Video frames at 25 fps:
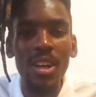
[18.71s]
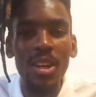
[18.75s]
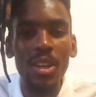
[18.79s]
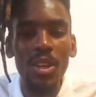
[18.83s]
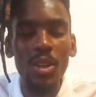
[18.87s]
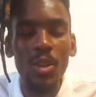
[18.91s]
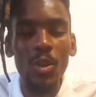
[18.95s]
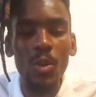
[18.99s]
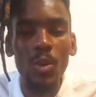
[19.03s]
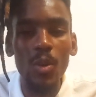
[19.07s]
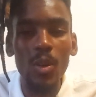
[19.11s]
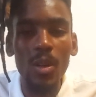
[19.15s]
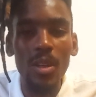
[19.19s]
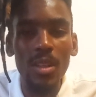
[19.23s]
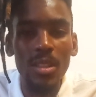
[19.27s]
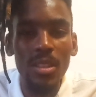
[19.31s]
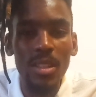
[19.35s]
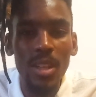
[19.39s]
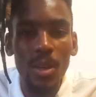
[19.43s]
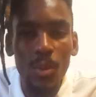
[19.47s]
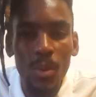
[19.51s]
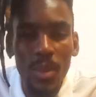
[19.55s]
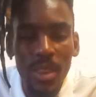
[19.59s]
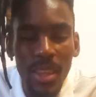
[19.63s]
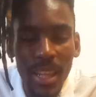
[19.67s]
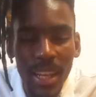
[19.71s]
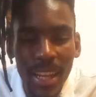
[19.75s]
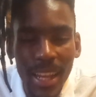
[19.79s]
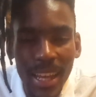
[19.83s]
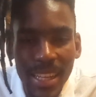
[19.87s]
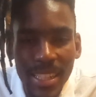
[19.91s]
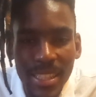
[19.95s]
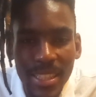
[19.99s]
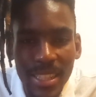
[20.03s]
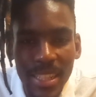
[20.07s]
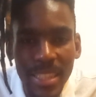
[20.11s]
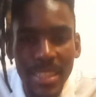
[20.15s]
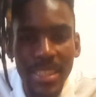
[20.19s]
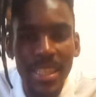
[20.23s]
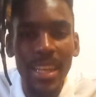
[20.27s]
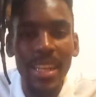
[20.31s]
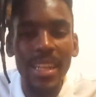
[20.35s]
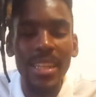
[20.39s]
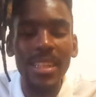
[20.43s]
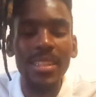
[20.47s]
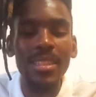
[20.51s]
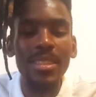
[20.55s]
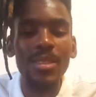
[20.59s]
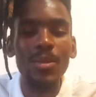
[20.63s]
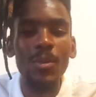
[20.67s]
Because with the Lazy
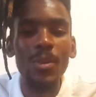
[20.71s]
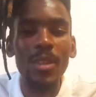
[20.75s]
Tellers,